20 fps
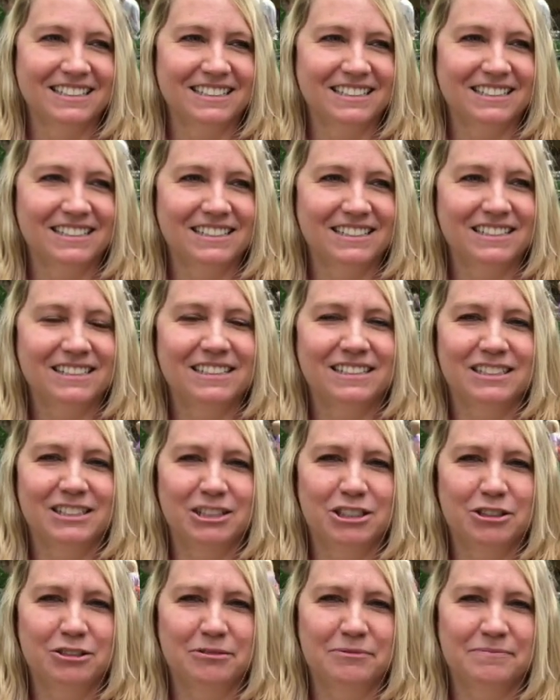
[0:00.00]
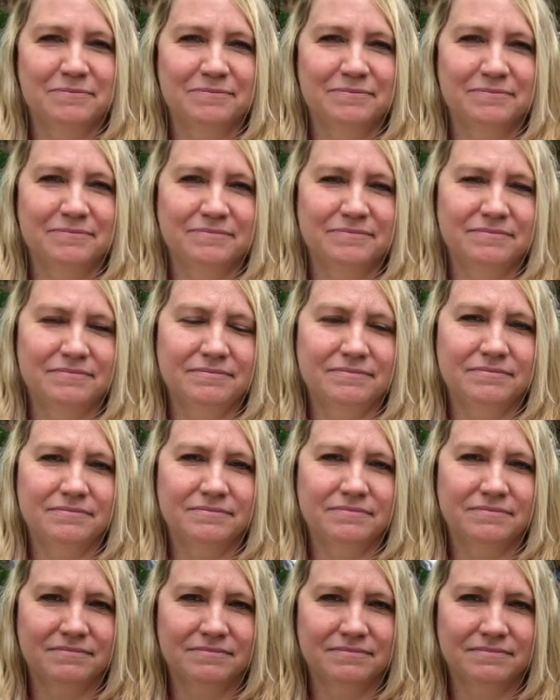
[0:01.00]

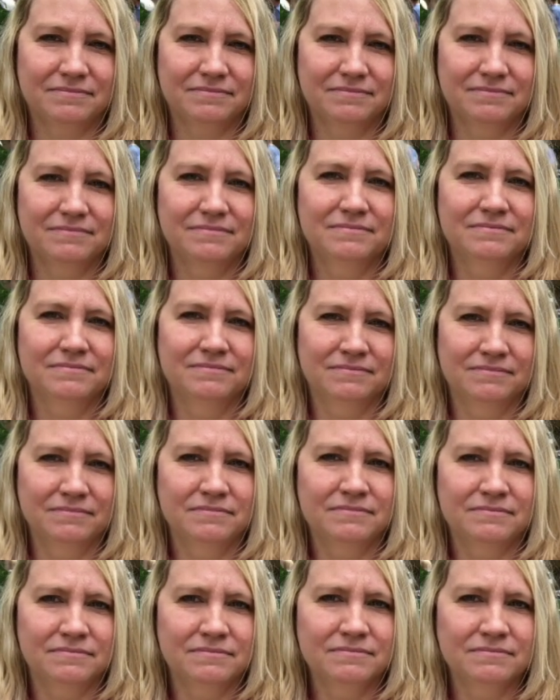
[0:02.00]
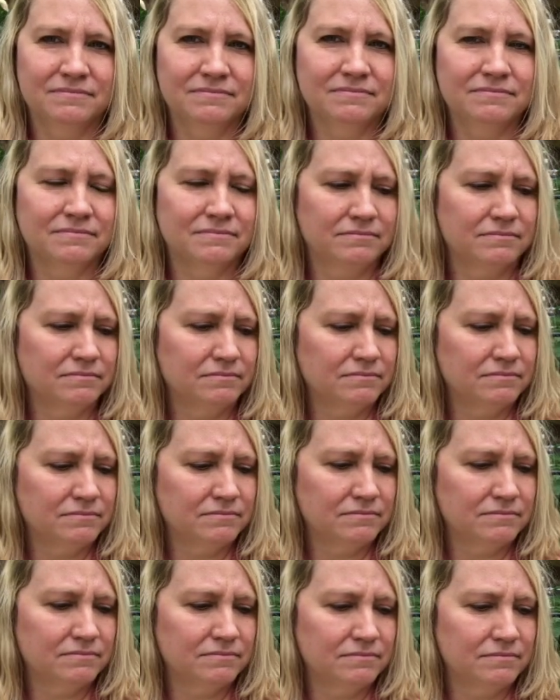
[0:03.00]

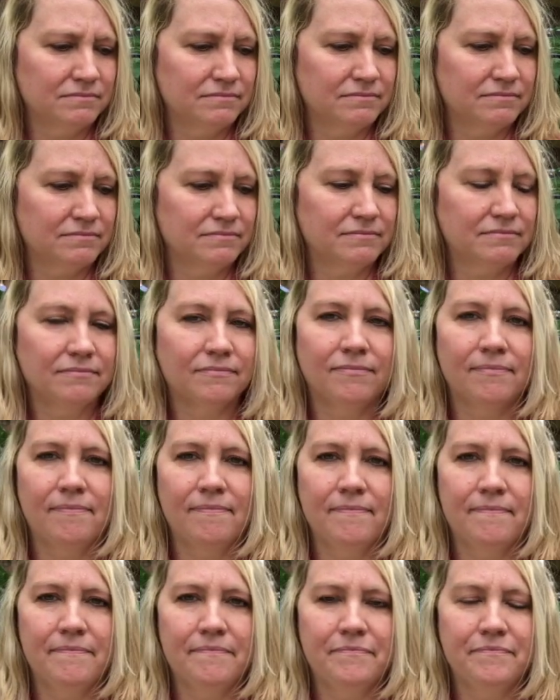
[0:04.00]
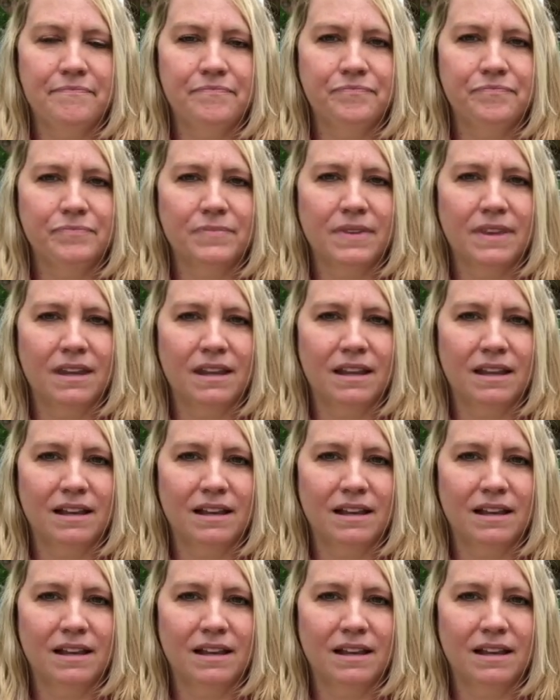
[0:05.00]
The person shown says nothing.